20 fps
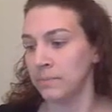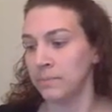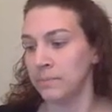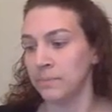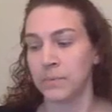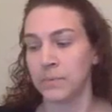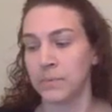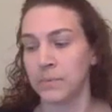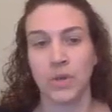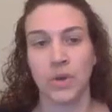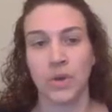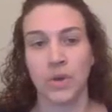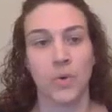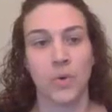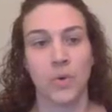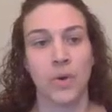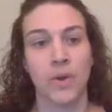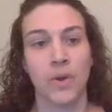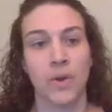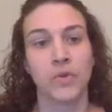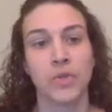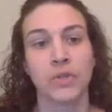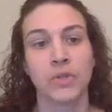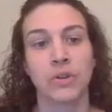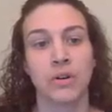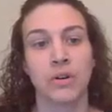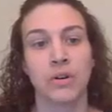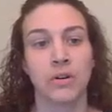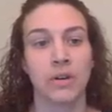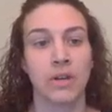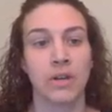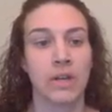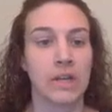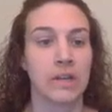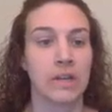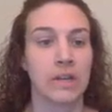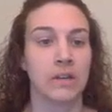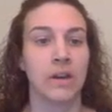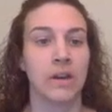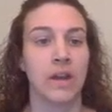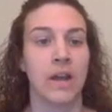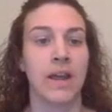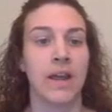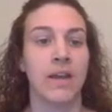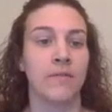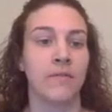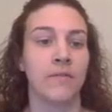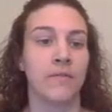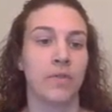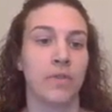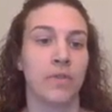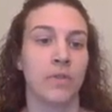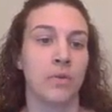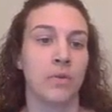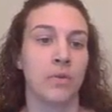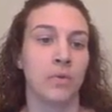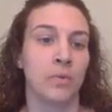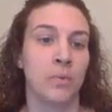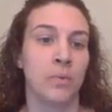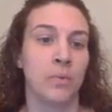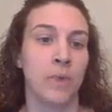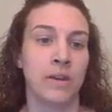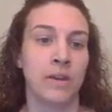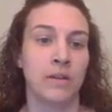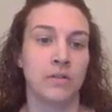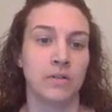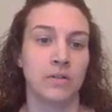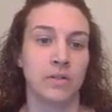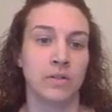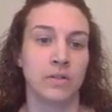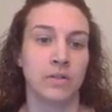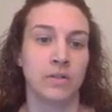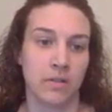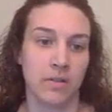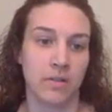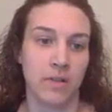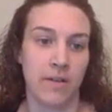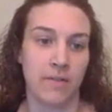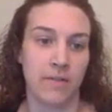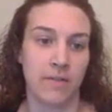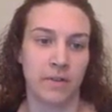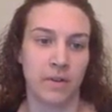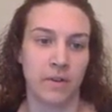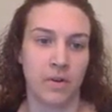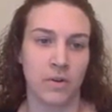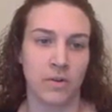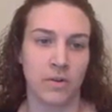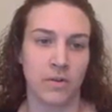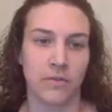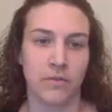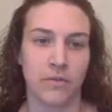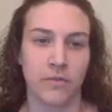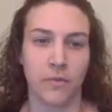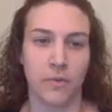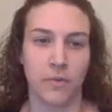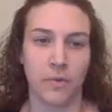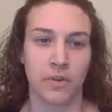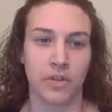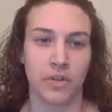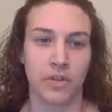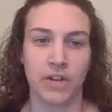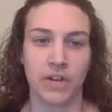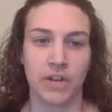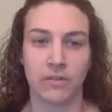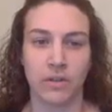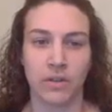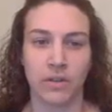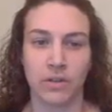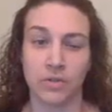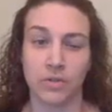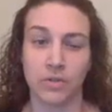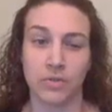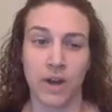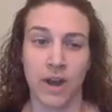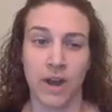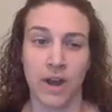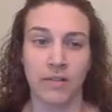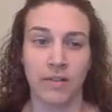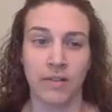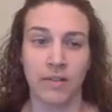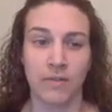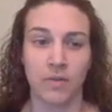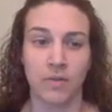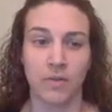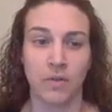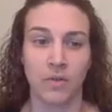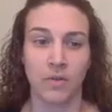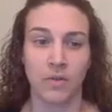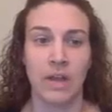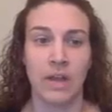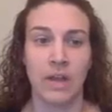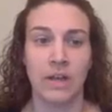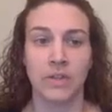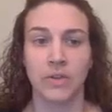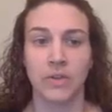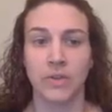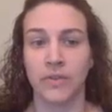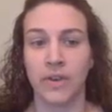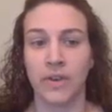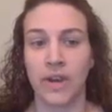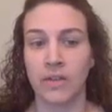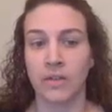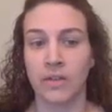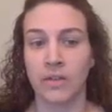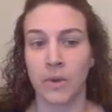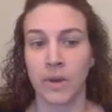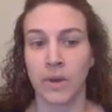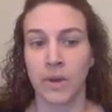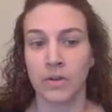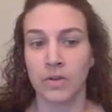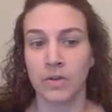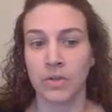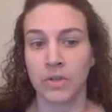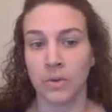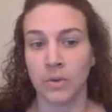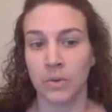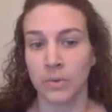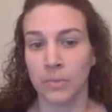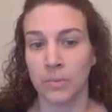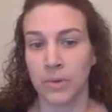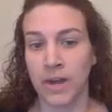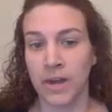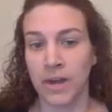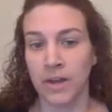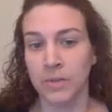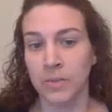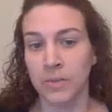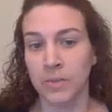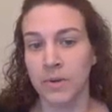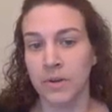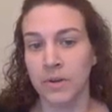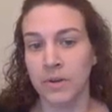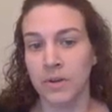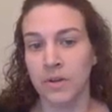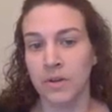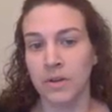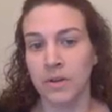so if you start in, I have the red years on the left are for generally junior high level. So if in 8th grade you start with pre-algebra,